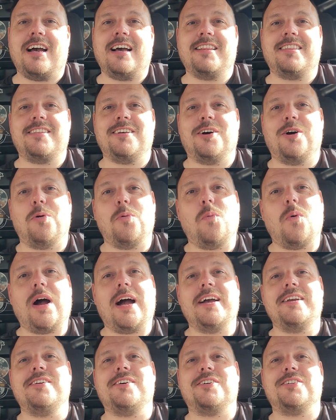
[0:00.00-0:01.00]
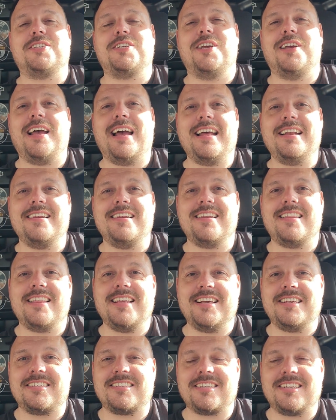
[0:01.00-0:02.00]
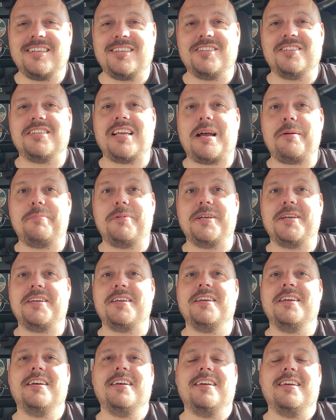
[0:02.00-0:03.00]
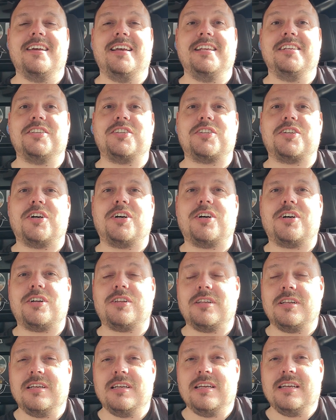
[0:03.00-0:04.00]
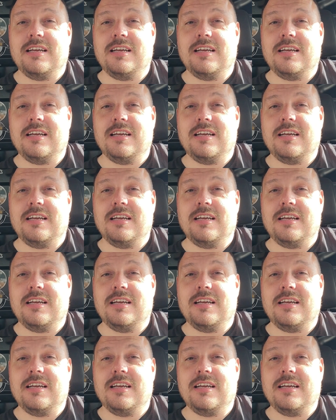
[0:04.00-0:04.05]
I thought, why not to end this little Zappi install.